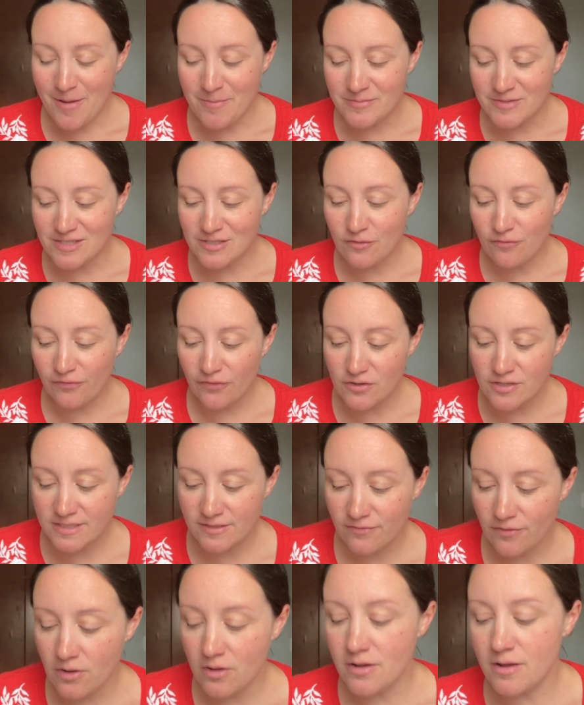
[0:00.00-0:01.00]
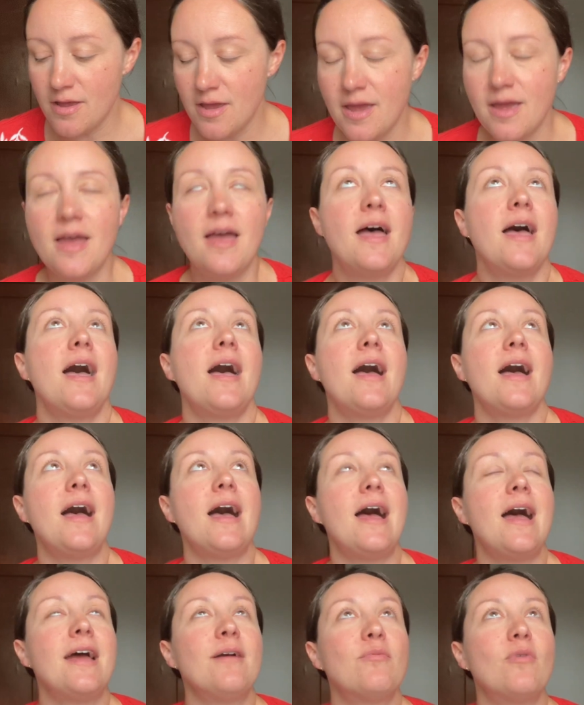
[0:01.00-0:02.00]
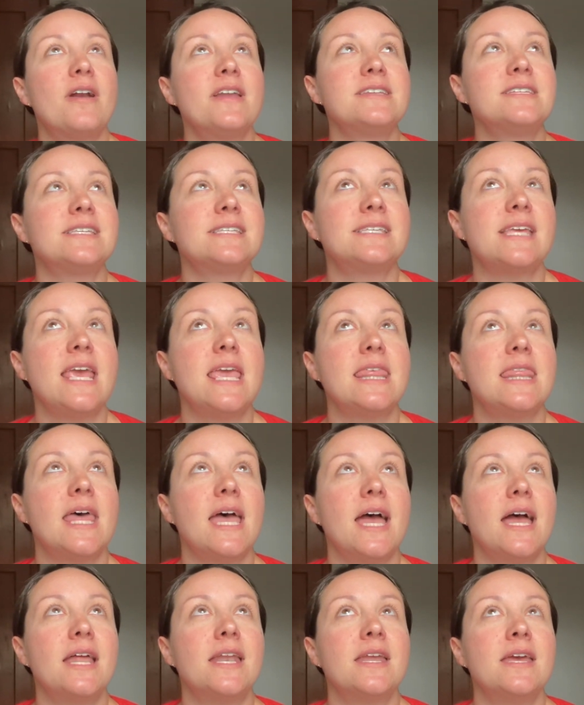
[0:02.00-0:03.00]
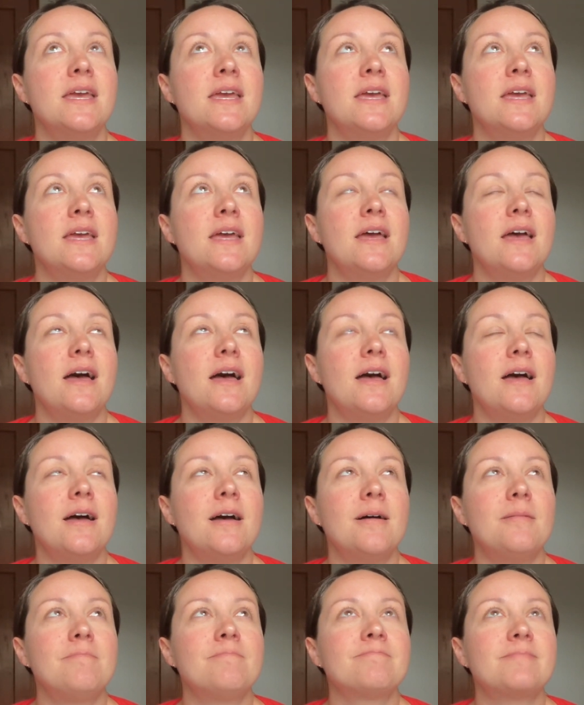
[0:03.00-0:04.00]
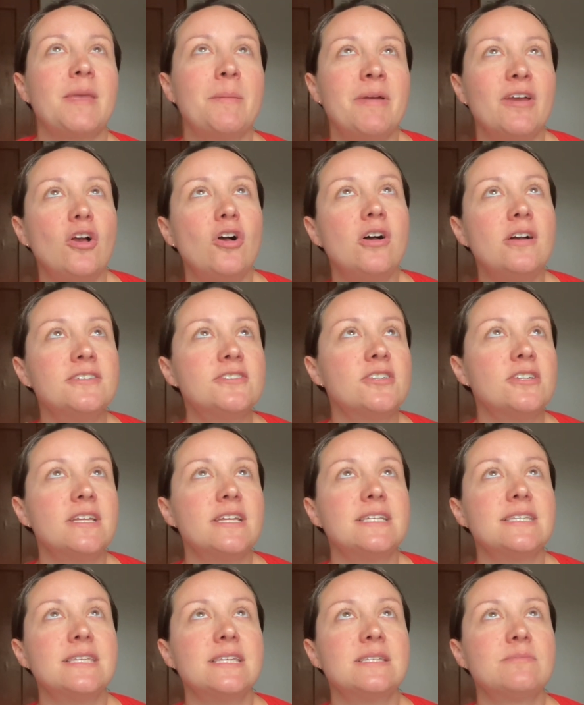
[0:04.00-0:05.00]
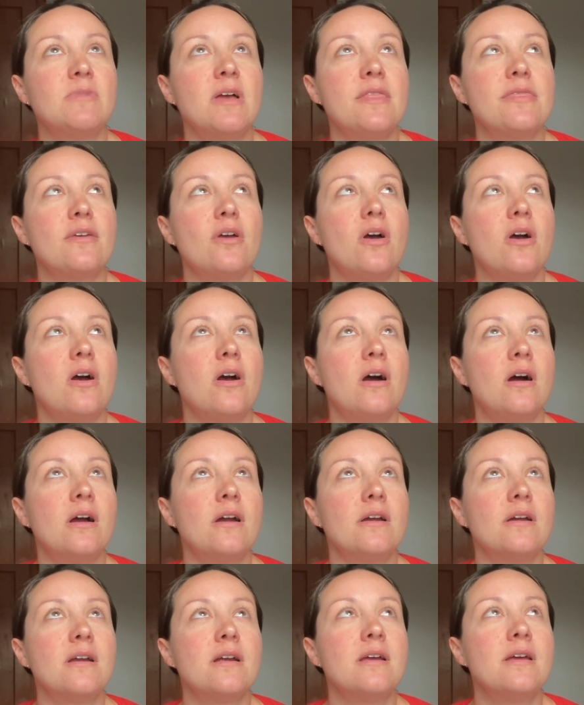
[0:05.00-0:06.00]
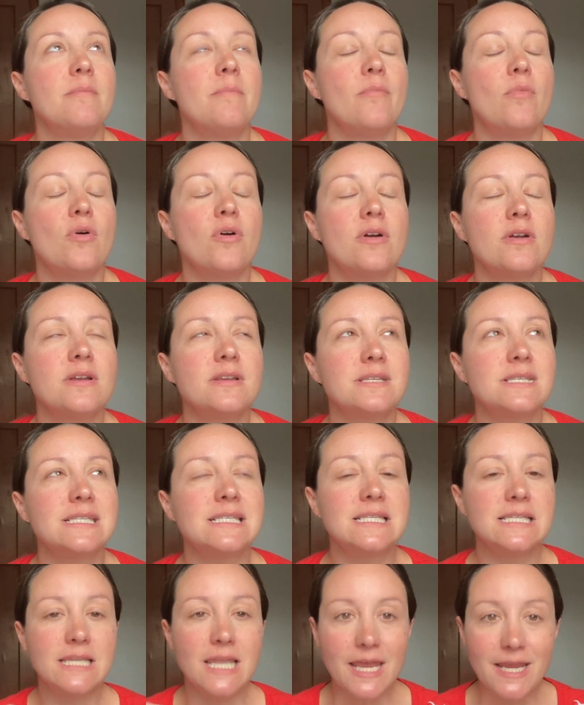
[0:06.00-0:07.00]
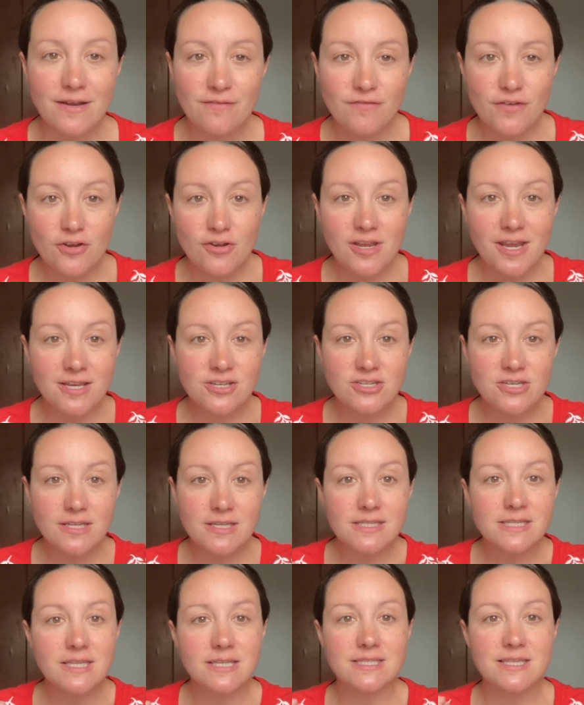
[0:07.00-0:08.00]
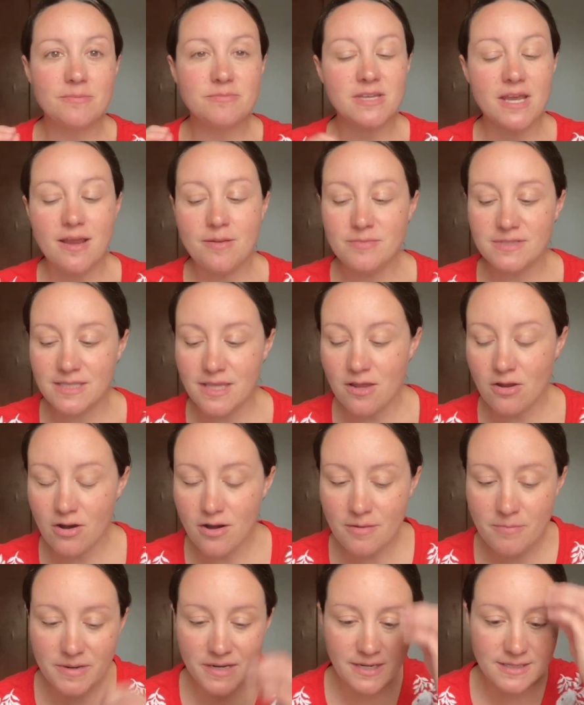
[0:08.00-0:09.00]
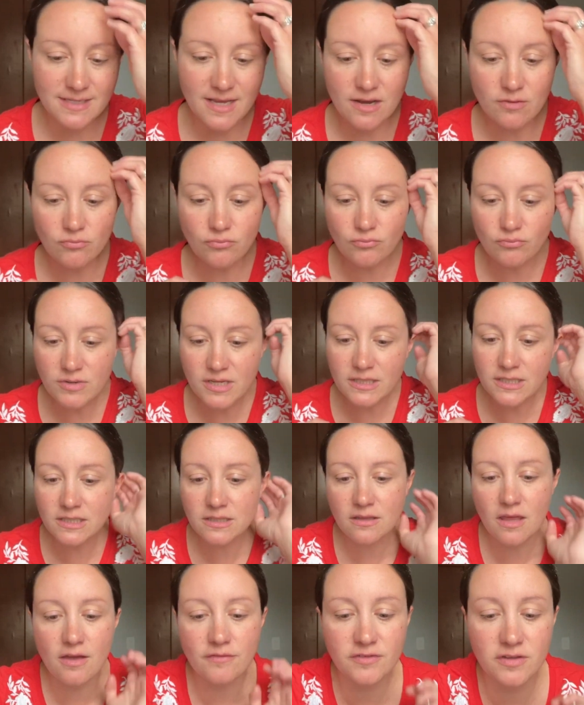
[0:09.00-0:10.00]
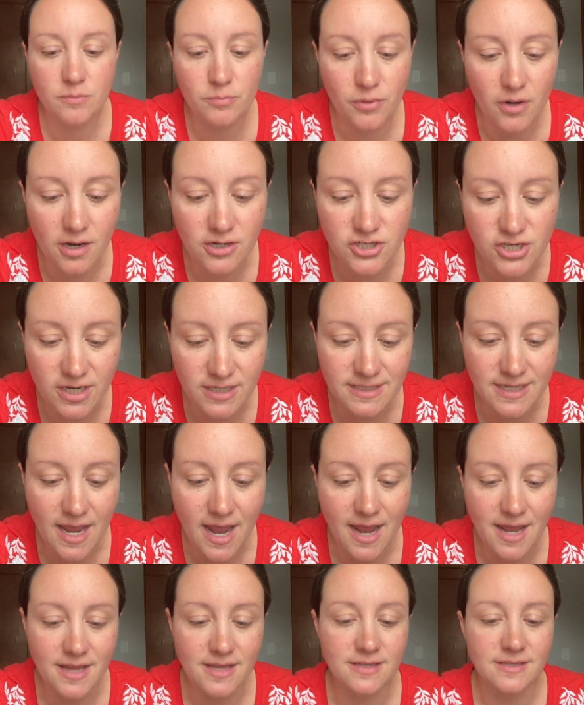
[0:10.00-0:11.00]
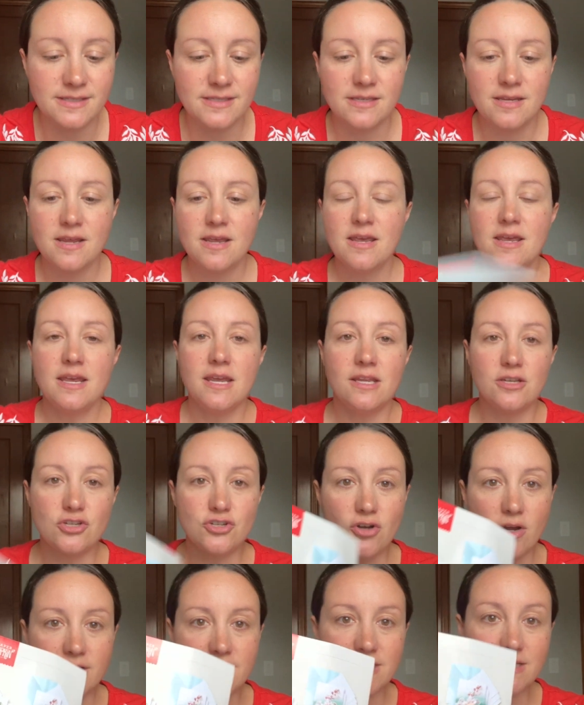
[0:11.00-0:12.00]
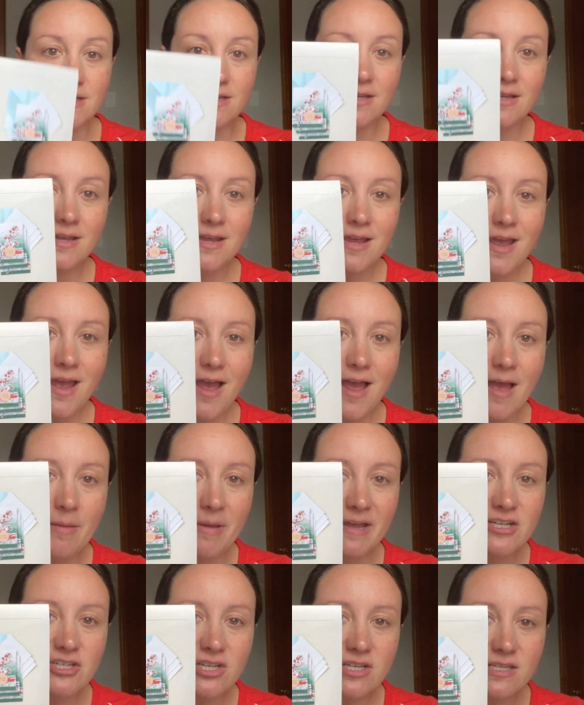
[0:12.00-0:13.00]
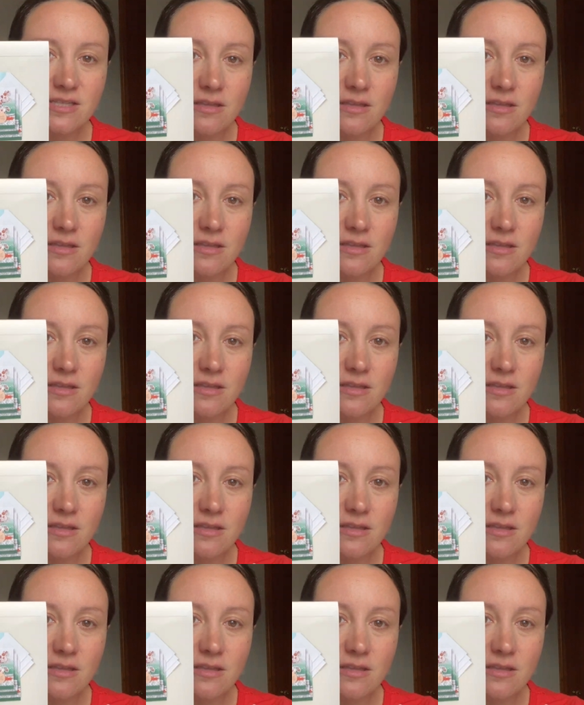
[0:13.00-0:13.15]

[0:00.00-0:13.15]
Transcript: So first of all, I wanted to say that my alternates this month are more slight variations than sometimes they are, because I really loved the projects as instructed. I just